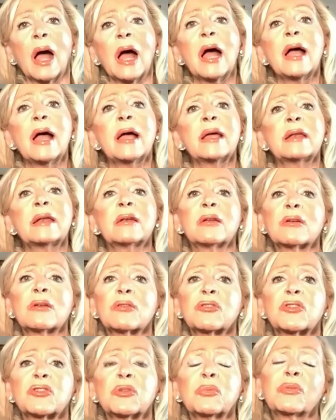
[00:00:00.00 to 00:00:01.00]
And
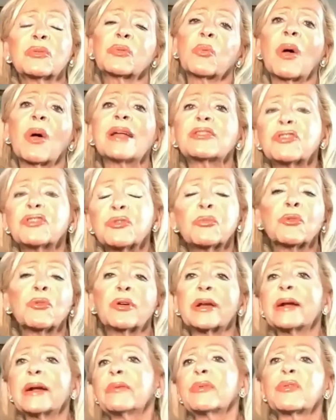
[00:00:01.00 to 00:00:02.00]
she was watching
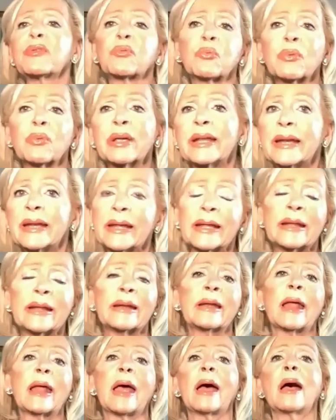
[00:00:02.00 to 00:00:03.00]
what I was
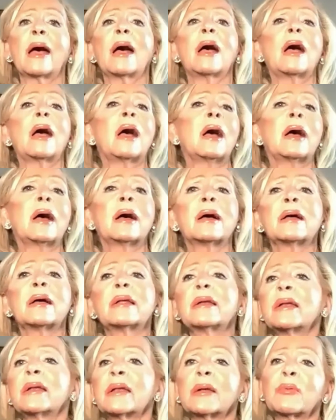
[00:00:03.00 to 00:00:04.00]
reading.
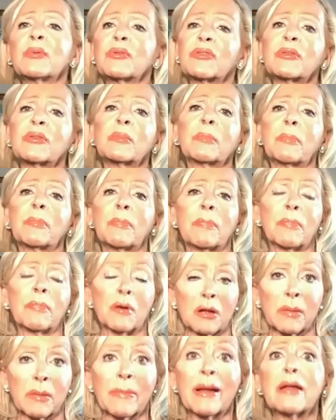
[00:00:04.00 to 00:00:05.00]
And it was the
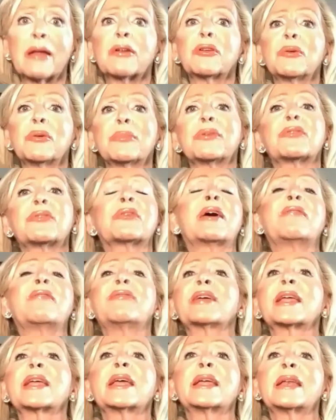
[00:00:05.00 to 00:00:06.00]
book about human
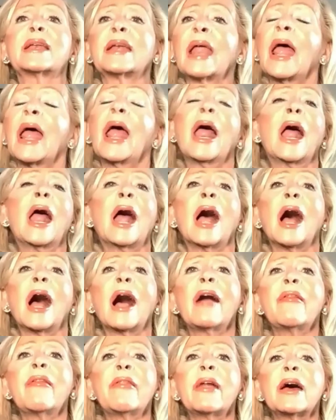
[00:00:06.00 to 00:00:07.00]
trafficking.
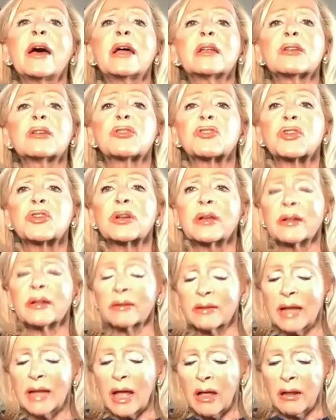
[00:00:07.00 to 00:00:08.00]
And then she looked
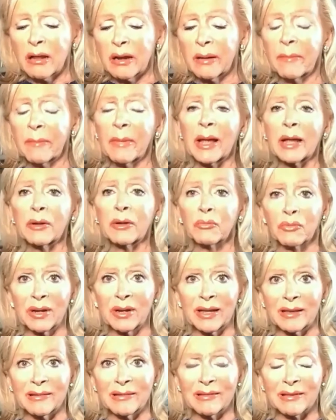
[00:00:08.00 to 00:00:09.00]
down at my
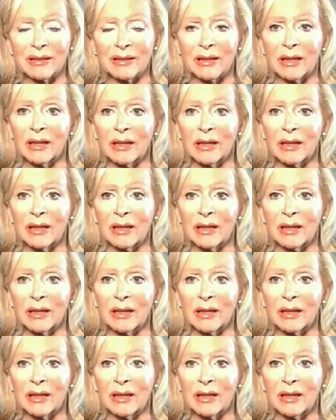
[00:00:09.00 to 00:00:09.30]
wrist